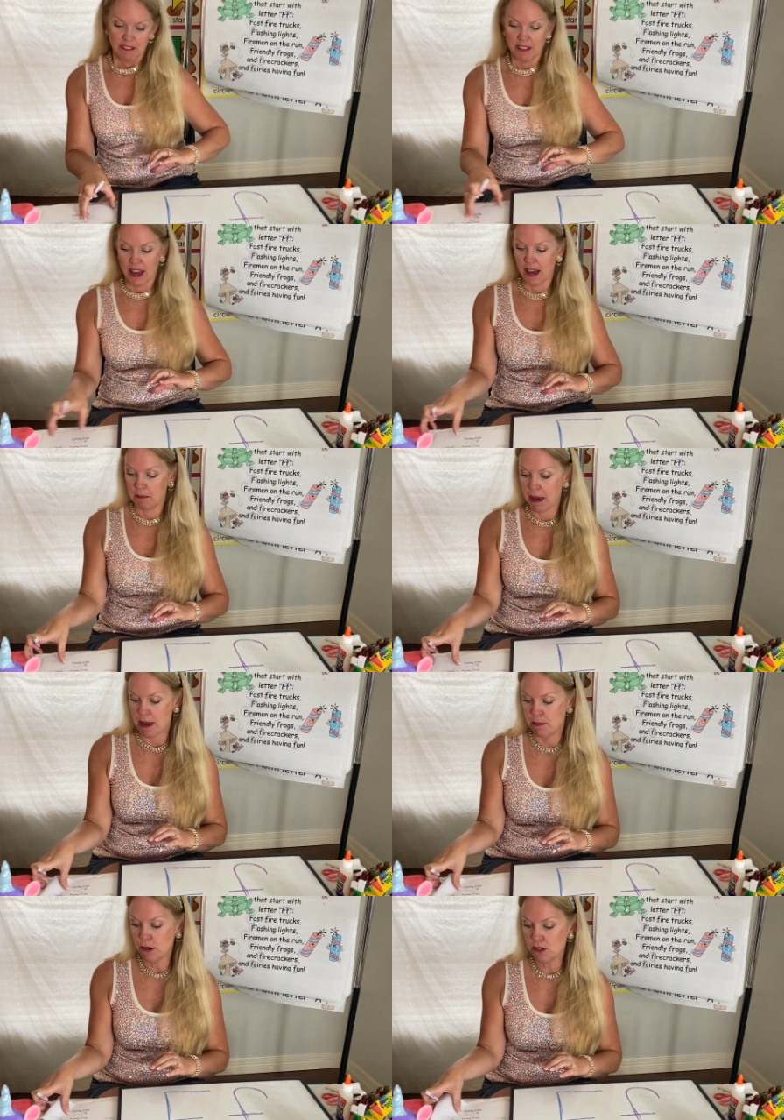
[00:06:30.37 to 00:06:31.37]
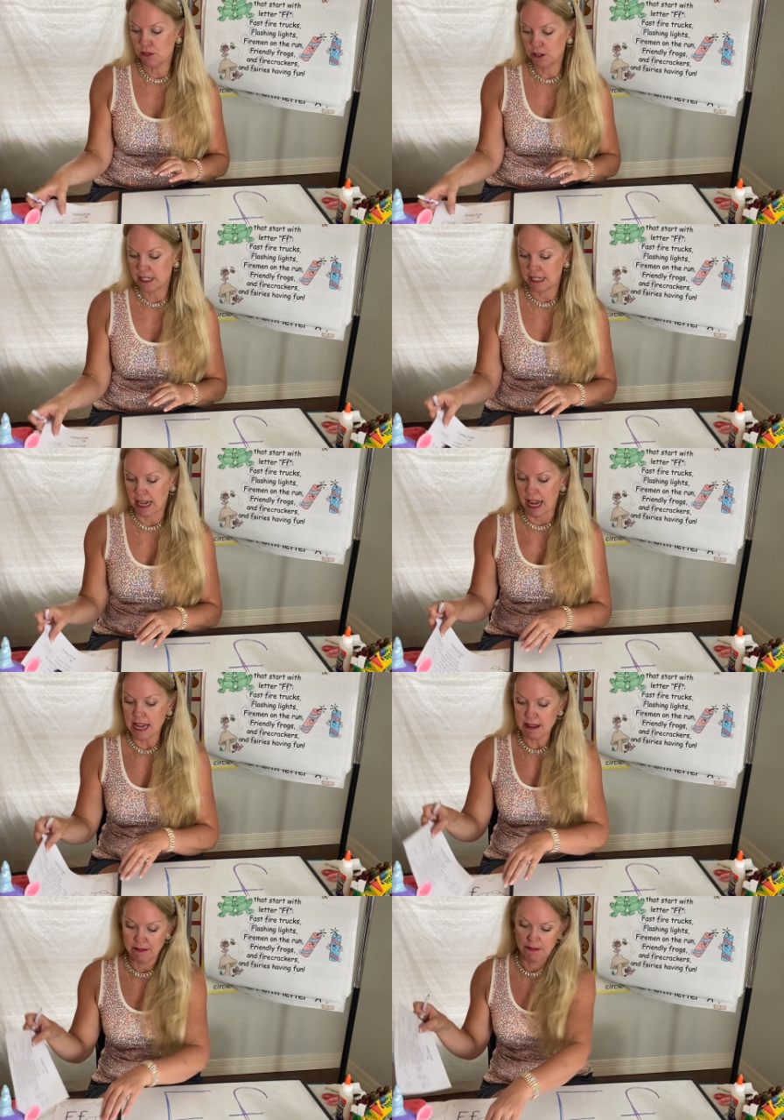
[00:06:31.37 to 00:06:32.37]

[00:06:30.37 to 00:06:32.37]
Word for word: the papers for today,